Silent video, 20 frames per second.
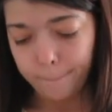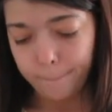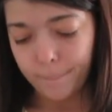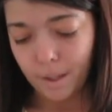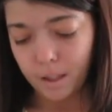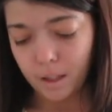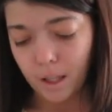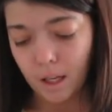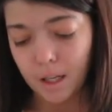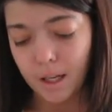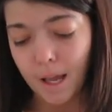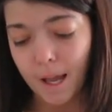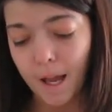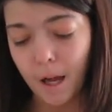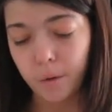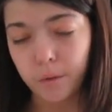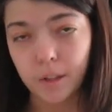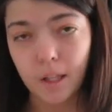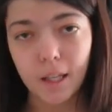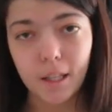But they
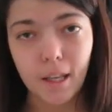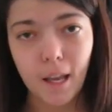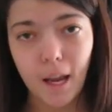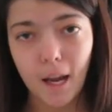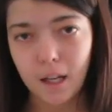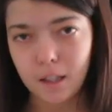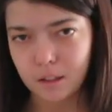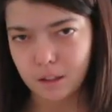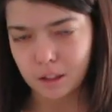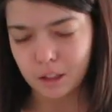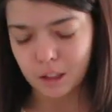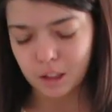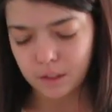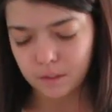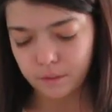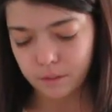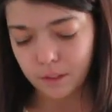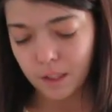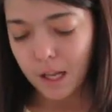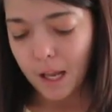now they can't
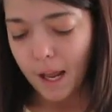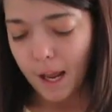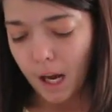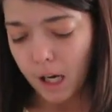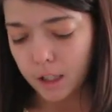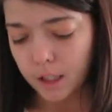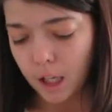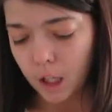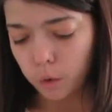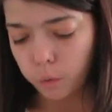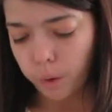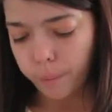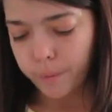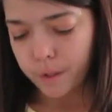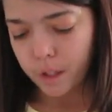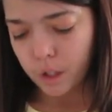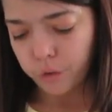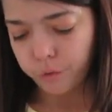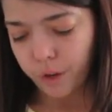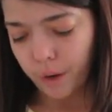leave. A young
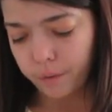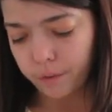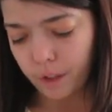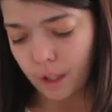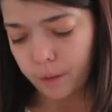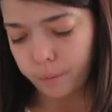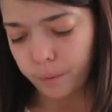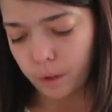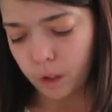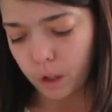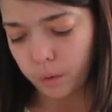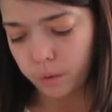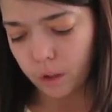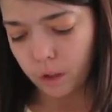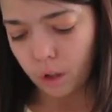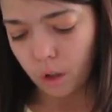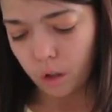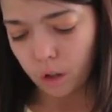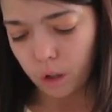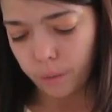woman is found dead below the
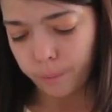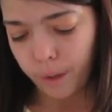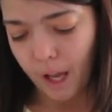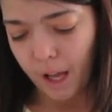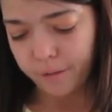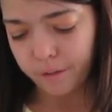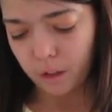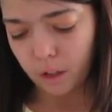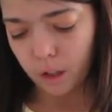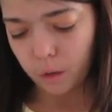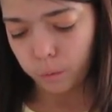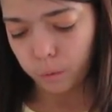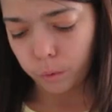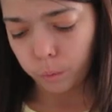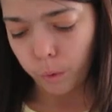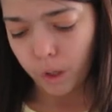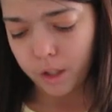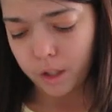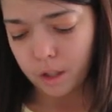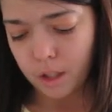yoga pavilion in
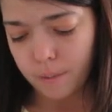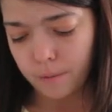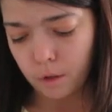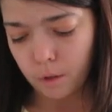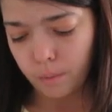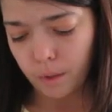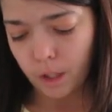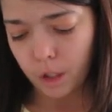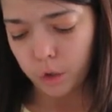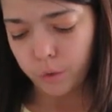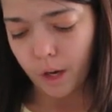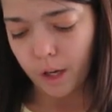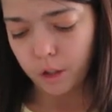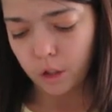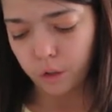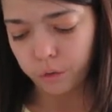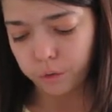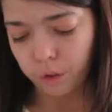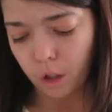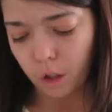what seems to be a
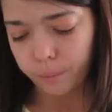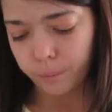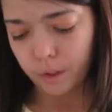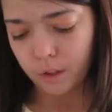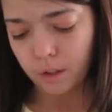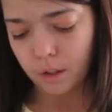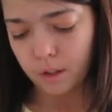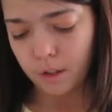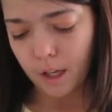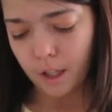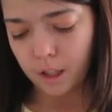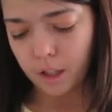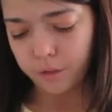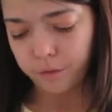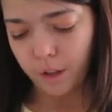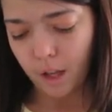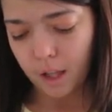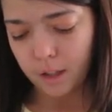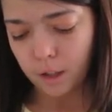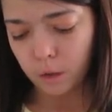tragic fall, but Detective
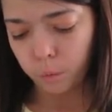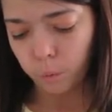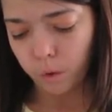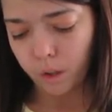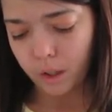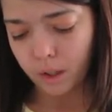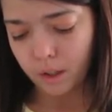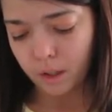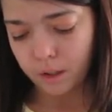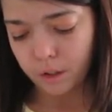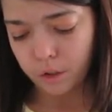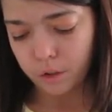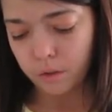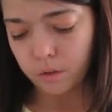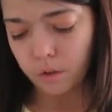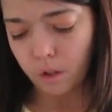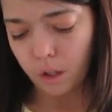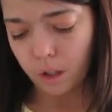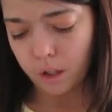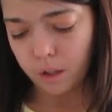Elin Warner
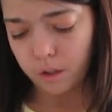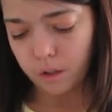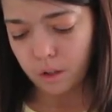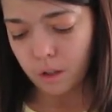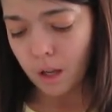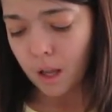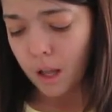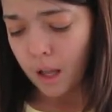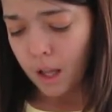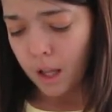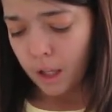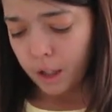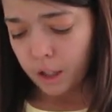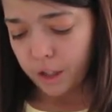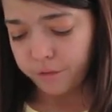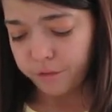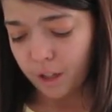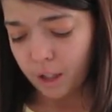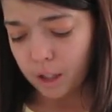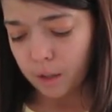learns
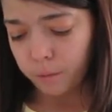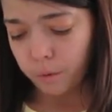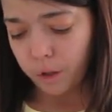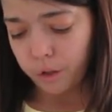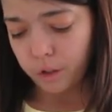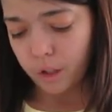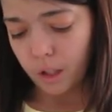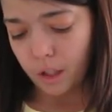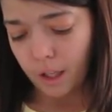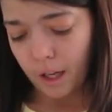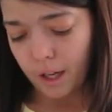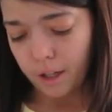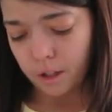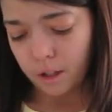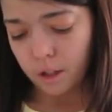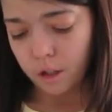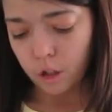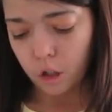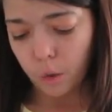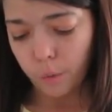the victim wasn't a
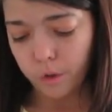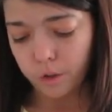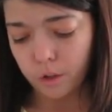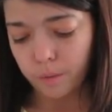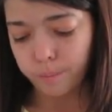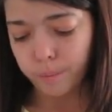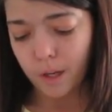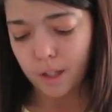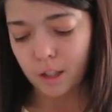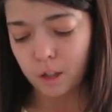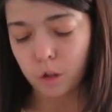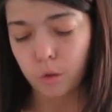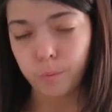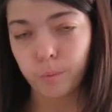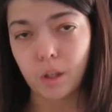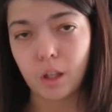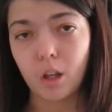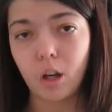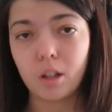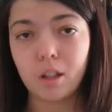guest. She wasn't meant to
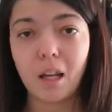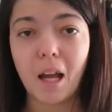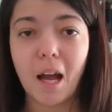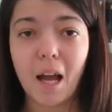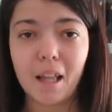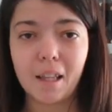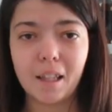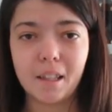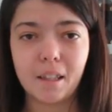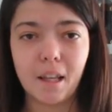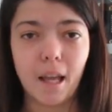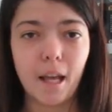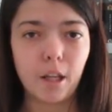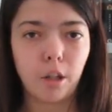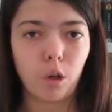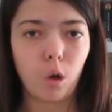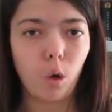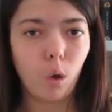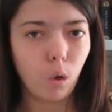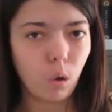be on the island
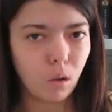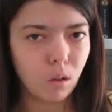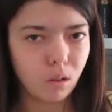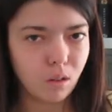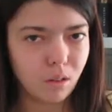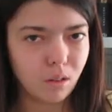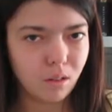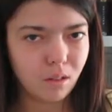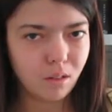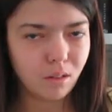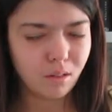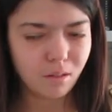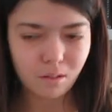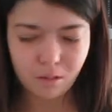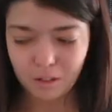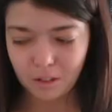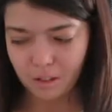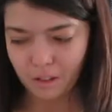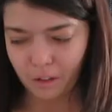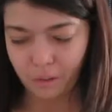at all
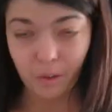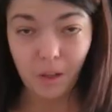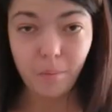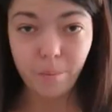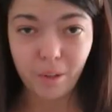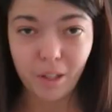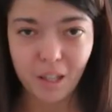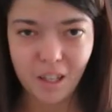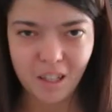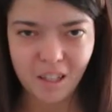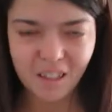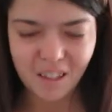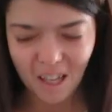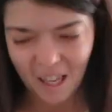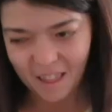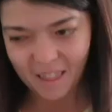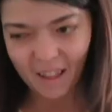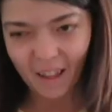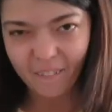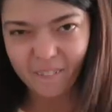creepy.
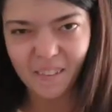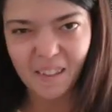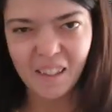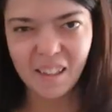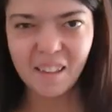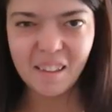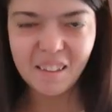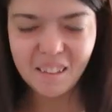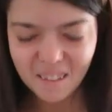I love it.